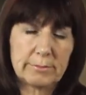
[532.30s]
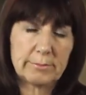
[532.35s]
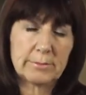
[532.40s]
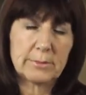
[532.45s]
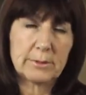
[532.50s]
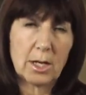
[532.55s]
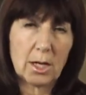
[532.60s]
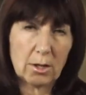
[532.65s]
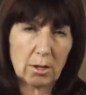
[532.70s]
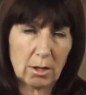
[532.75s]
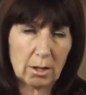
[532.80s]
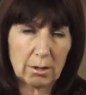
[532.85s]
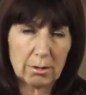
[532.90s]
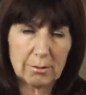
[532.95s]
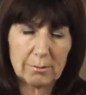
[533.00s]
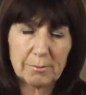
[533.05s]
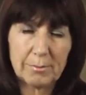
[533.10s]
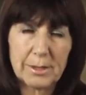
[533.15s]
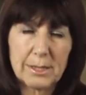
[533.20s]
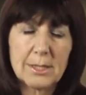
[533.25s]
not
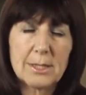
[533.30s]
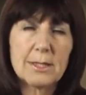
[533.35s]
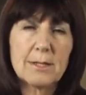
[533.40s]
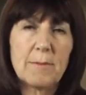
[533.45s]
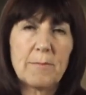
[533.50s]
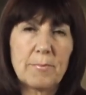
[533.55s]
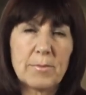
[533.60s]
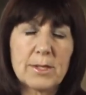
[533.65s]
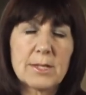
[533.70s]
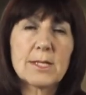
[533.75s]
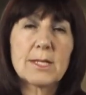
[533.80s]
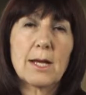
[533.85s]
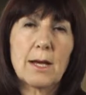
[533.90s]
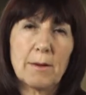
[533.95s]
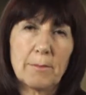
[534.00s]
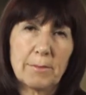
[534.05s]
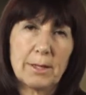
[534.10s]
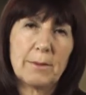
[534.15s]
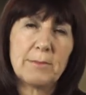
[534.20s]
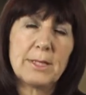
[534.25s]
all, but
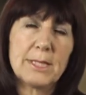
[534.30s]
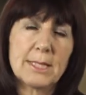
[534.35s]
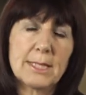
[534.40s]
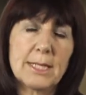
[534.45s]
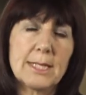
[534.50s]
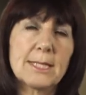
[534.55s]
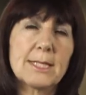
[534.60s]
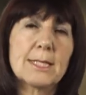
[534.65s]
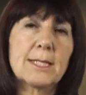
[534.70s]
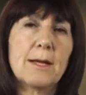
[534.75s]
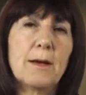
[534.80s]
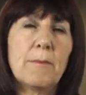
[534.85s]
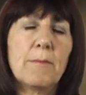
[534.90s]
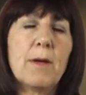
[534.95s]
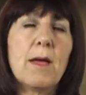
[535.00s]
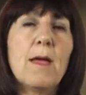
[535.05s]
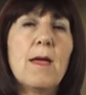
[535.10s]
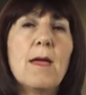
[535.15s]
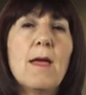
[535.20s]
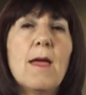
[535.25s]
some, let me say
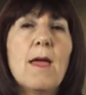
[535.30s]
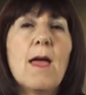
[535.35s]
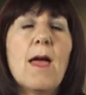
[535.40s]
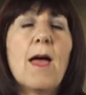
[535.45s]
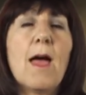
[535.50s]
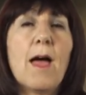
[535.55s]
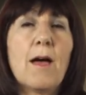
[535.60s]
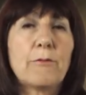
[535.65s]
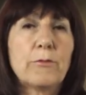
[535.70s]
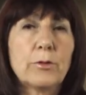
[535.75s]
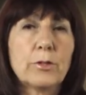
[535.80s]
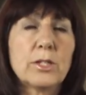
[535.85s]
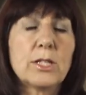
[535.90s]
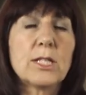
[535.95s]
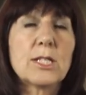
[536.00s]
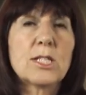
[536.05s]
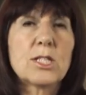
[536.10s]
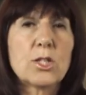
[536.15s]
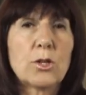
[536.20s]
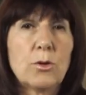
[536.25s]
some, have really
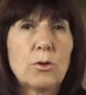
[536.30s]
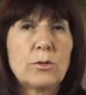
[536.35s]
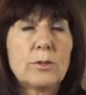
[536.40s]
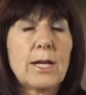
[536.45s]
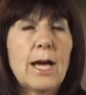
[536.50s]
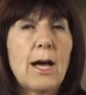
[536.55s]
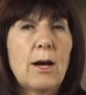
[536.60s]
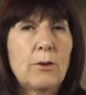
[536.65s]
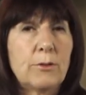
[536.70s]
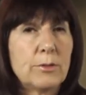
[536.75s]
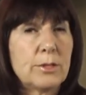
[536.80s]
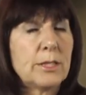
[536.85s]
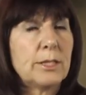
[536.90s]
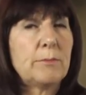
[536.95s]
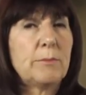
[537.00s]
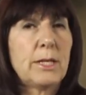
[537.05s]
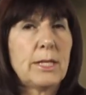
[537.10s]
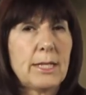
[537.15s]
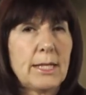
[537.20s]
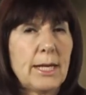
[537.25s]
sold out
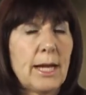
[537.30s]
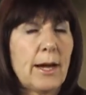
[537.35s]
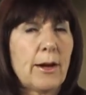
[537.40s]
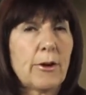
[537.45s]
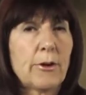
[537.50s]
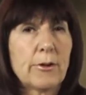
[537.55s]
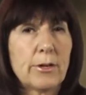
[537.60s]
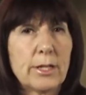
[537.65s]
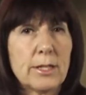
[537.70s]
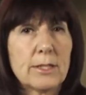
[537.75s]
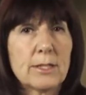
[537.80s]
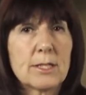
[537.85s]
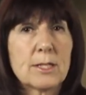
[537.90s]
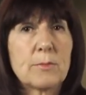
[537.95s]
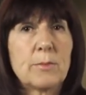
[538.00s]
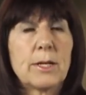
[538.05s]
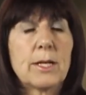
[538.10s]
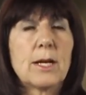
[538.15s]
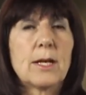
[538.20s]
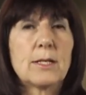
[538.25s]
in many areas
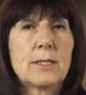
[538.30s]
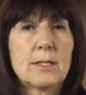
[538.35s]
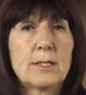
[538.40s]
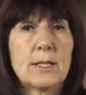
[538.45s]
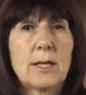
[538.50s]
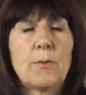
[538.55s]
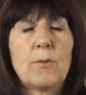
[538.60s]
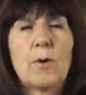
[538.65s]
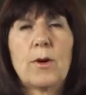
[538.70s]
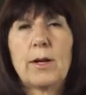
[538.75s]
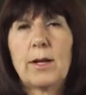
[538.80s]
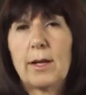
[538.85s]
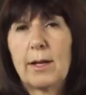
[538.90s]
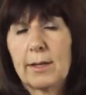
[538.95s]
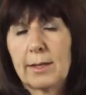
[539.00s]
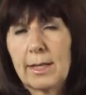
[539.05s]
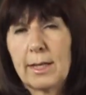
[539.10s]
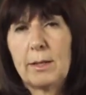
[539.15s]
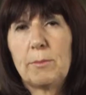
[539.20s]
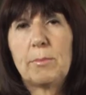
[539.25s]
because they want
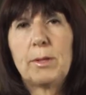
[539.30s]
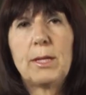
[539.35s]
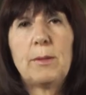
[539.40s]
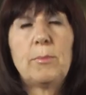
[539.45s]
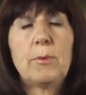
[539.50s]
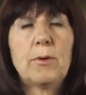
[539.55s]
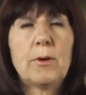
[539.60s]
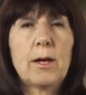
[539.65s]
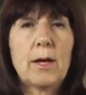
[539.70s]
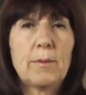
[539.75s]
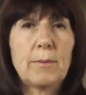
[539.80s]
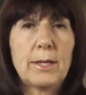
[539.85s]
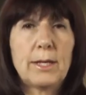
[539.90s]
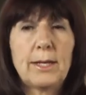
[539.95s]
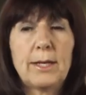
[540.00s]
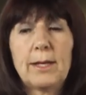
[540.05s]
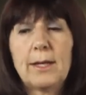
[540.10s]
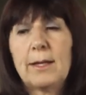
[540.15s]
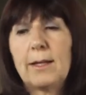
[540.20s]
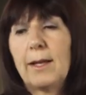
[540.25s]
to keep people coming
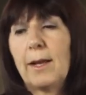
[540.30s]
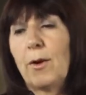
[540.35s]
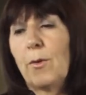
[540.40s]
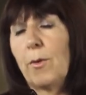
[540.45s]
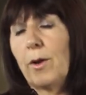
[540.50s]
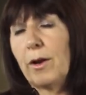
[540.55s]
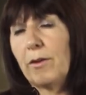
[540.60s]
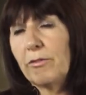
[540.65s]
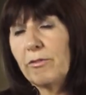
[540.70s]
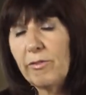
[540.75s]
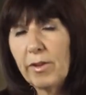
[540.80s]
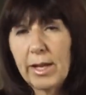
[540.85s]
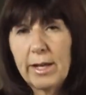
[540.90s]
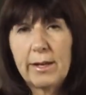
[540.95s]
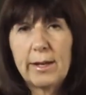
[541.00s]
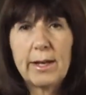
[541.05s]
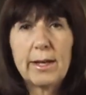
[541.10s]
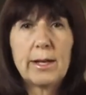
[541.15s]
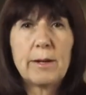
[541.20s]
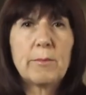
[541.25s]
in, they don't want to
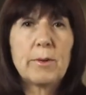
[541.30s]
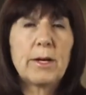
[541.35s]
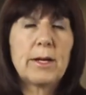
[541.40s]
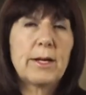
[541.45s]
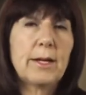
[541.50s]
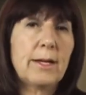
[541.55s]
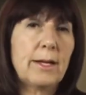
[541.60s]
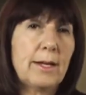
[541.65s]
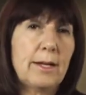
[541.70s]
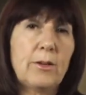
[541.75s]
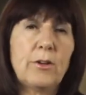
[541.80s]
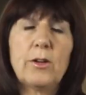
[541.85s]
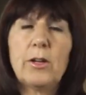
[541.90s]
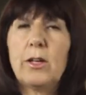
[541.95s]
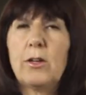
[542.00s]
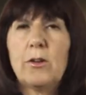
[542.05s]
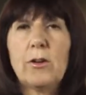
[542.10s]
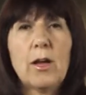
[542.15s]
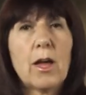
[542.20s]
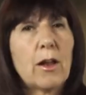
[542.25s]
offend anybody.
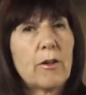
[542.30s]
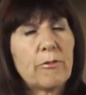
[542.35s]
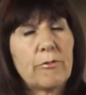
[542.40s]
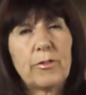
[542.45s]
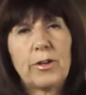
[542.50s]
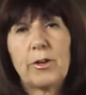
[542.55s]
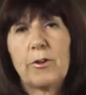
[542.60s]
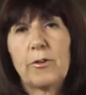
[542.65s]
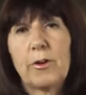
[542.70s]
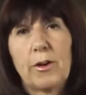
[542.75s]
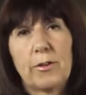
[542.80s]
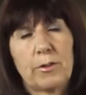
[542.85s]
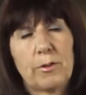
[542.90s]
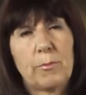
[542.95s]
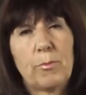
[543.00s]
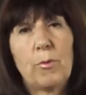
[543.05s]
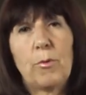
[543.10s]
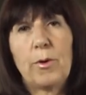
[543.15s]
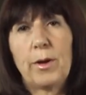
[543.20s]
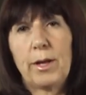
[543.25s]
You got to figure out the
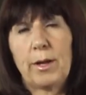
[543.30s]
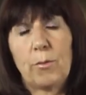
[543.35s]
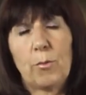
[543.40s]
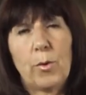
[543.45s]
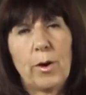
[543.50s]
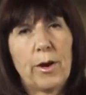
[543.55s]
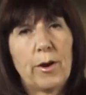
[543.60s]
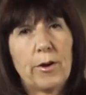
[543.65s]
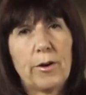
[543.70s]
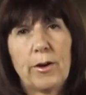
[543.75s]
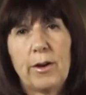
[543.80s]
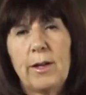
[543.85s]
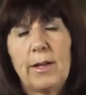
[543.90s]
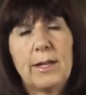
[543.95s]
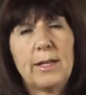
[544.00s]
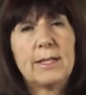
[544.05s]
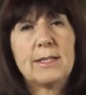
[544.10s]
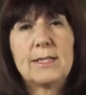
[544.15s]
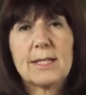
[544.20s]
point where it